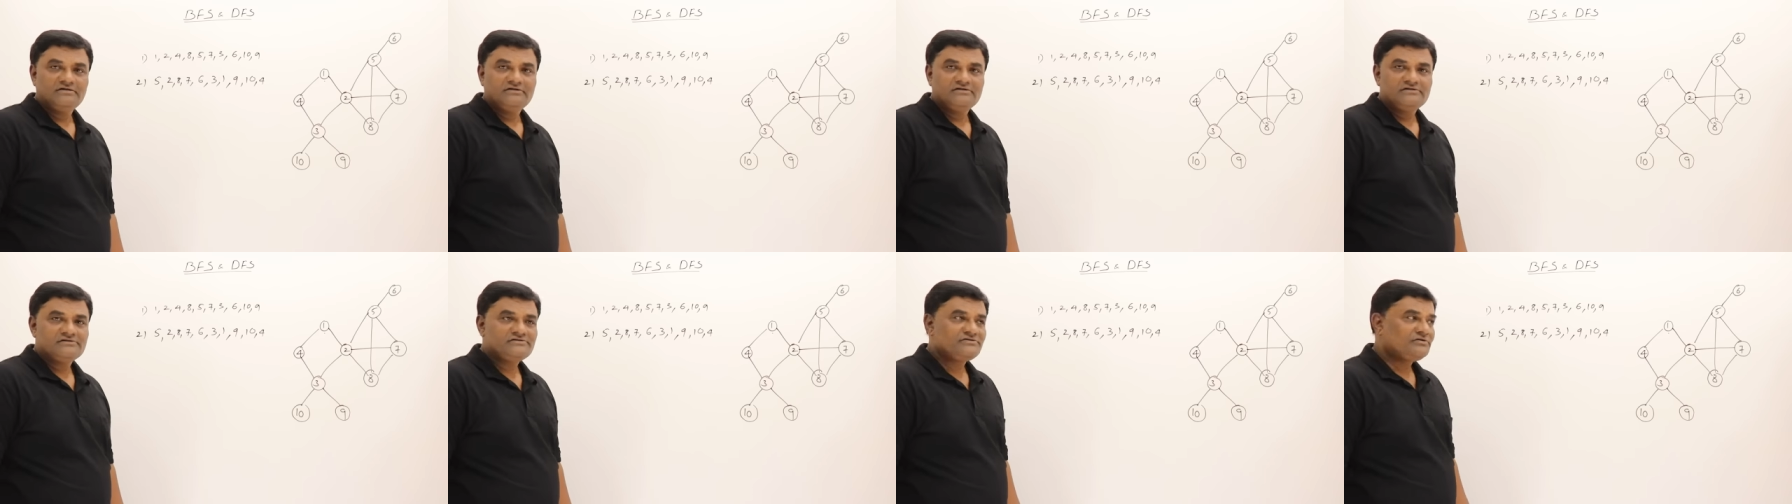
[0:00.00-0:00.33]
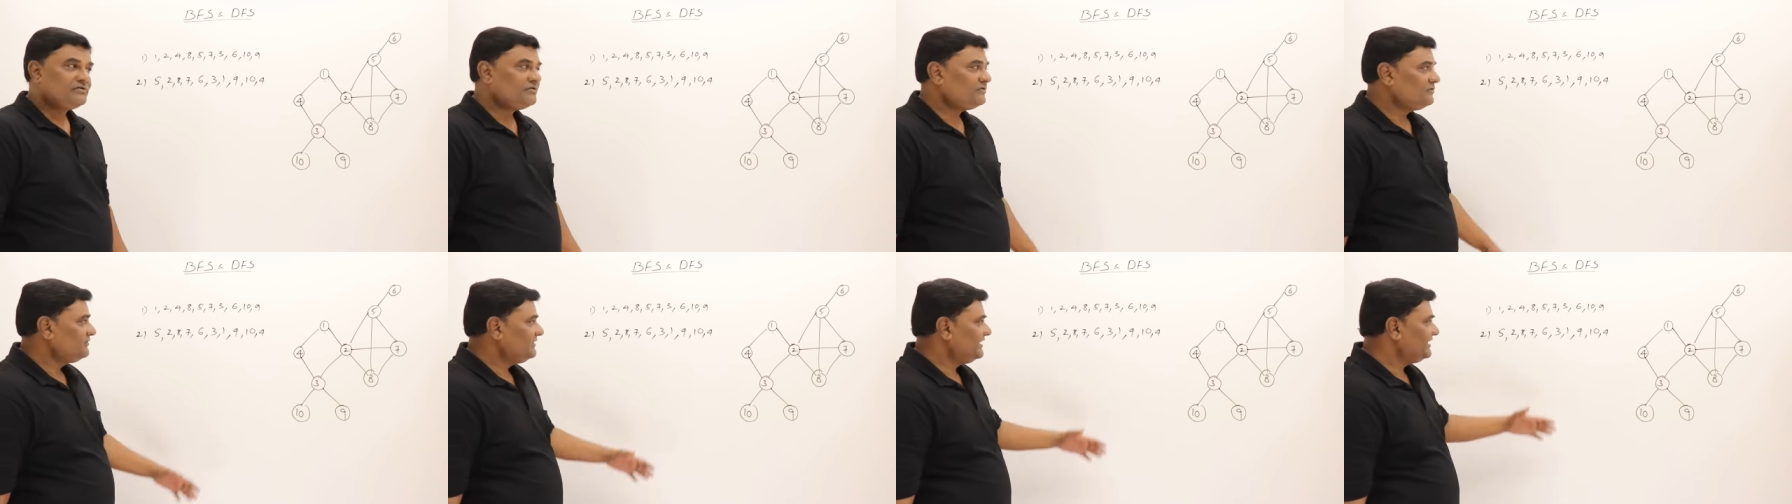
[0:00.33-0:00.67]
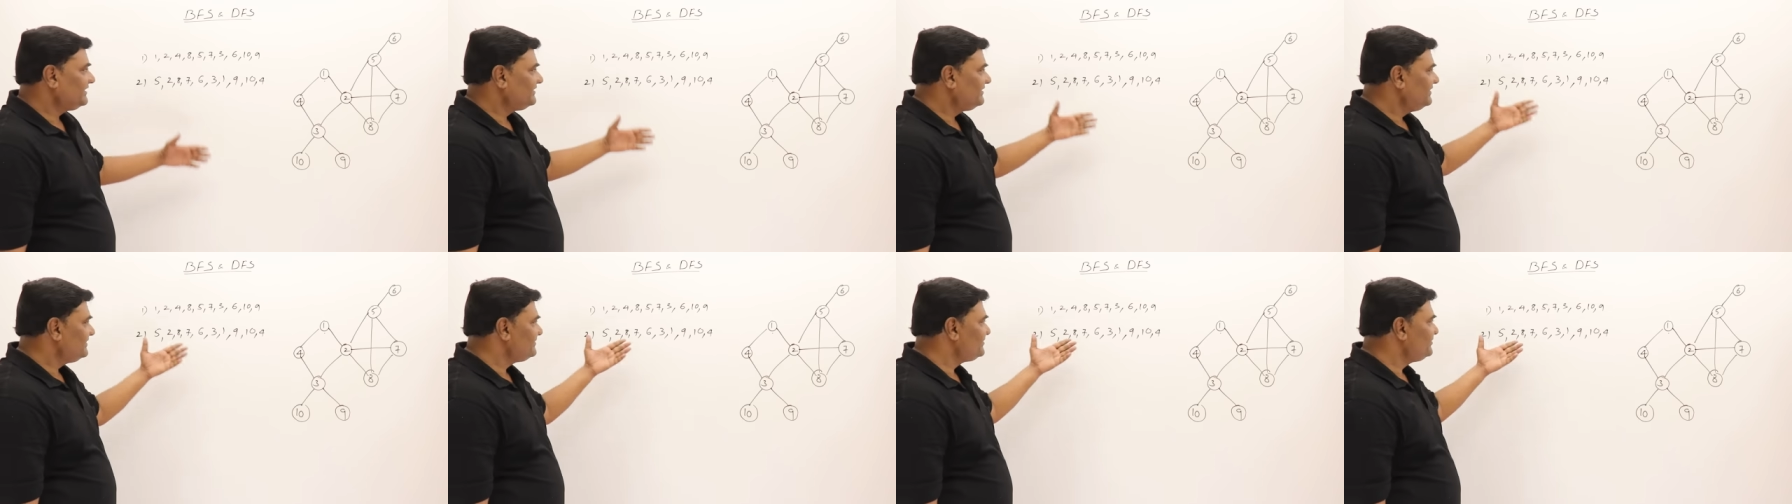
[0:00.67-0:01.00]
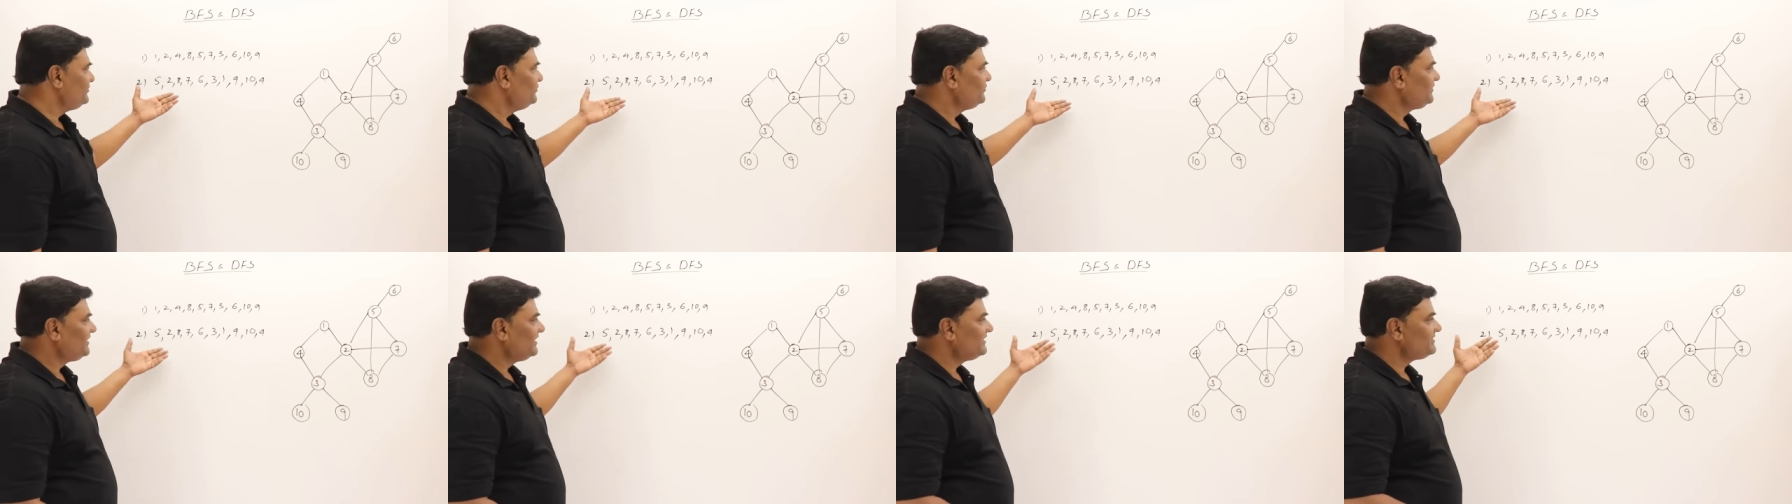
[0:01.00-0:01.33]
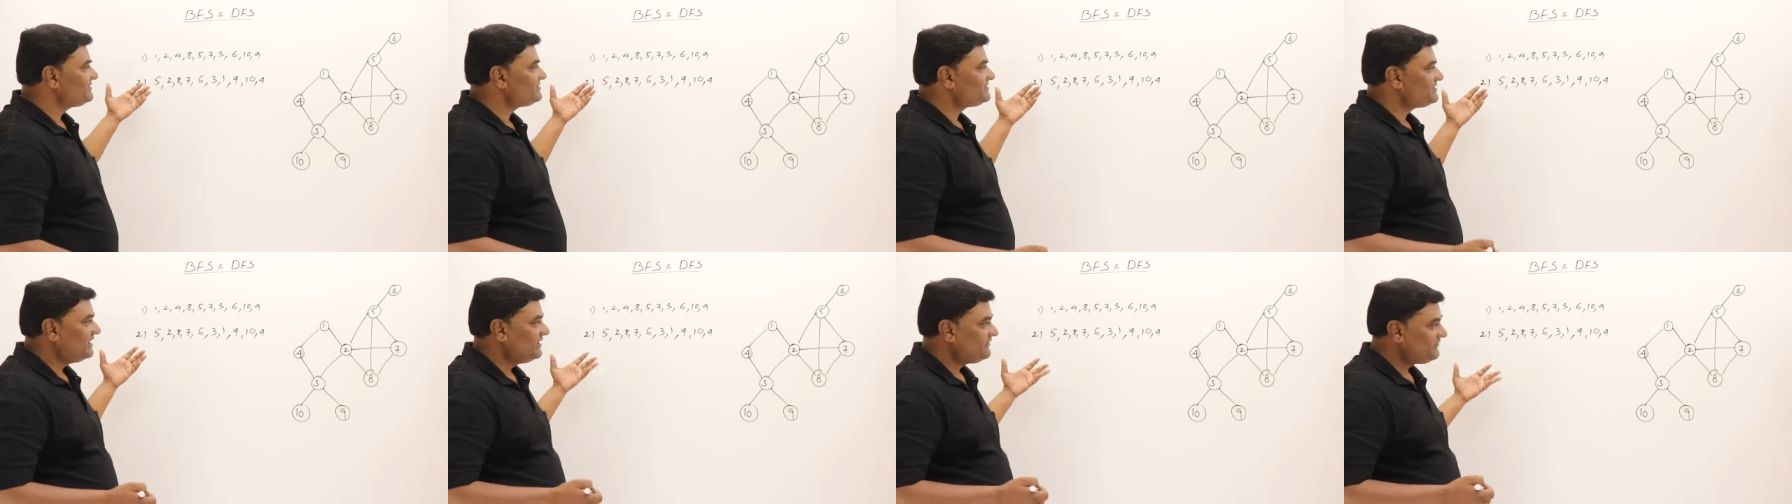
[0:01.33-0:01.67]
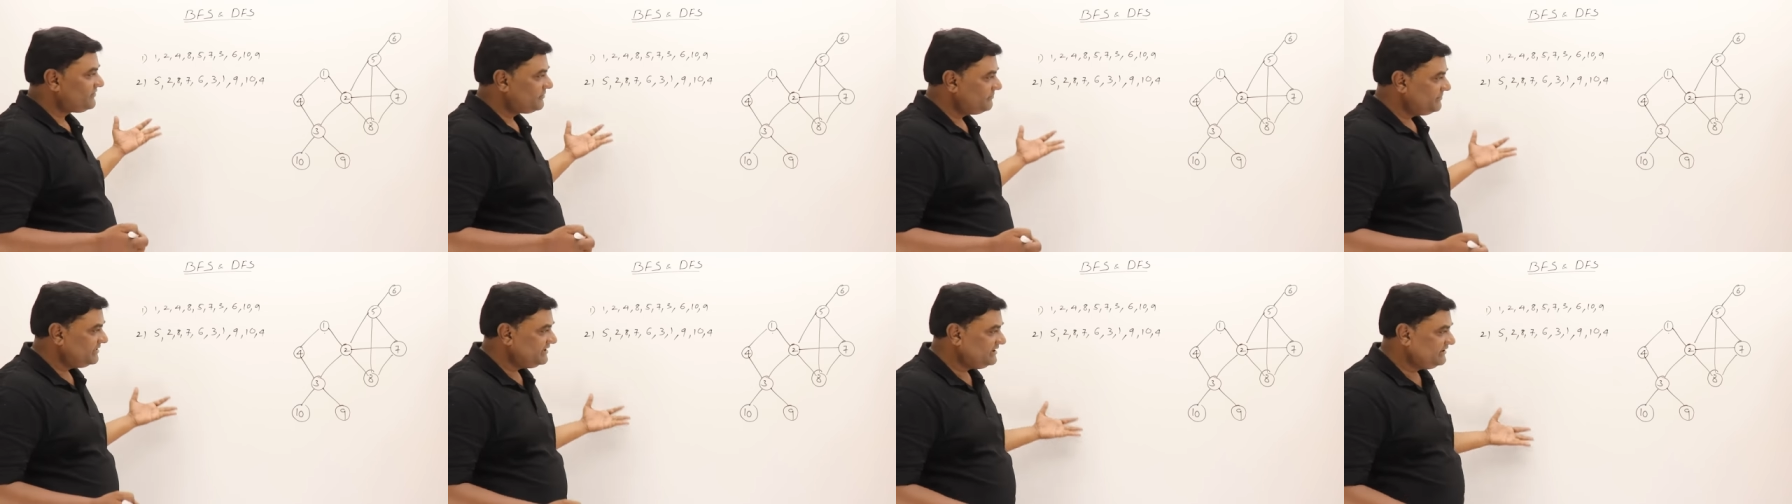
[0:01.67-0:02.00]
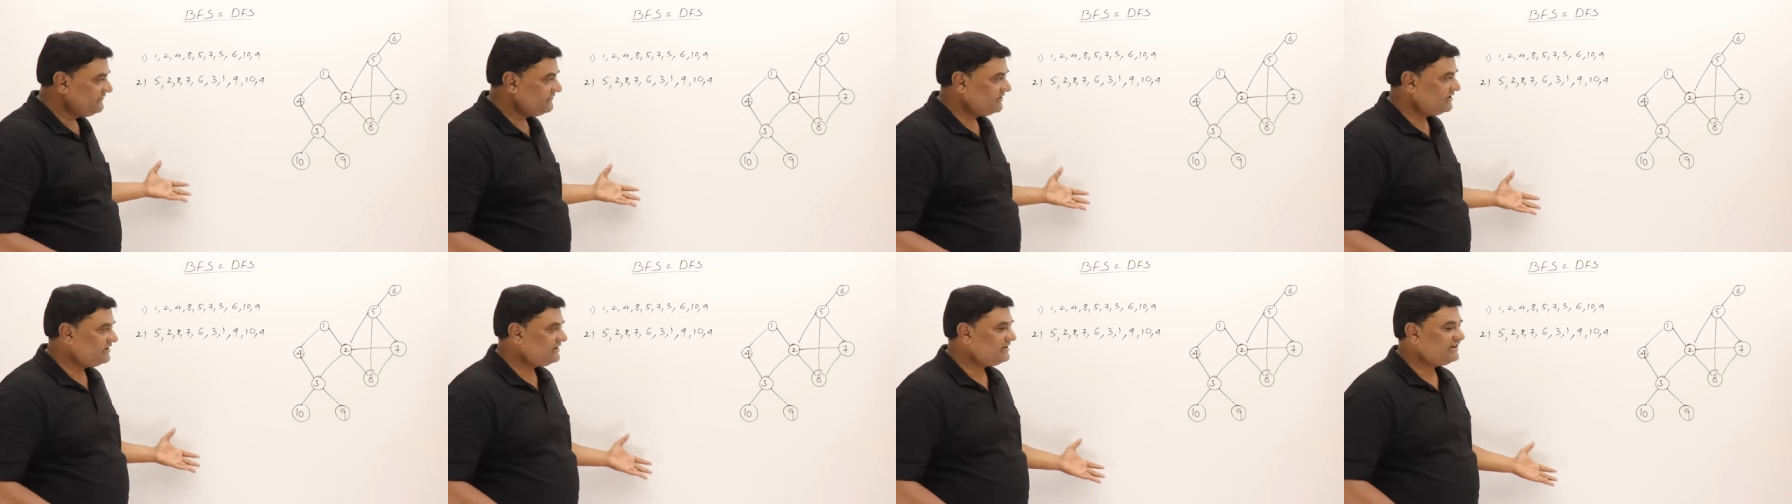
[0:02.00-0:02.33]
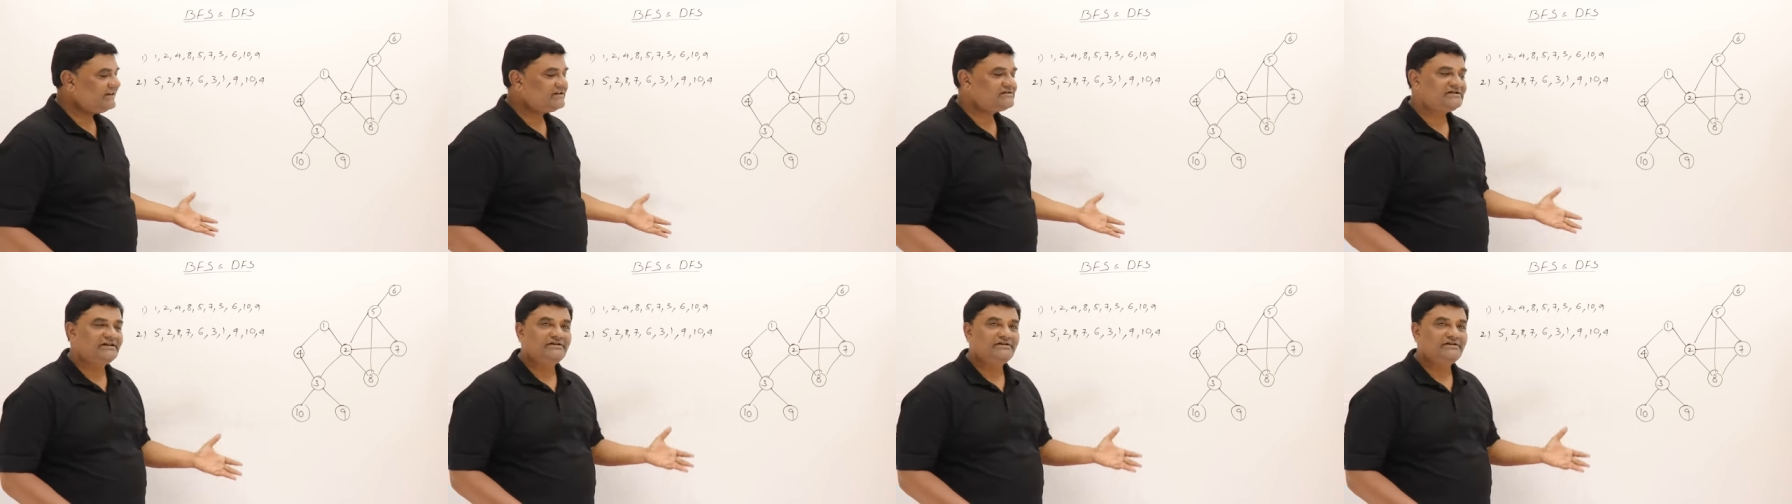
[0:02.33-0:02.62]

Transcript: So like this you can start from any vertex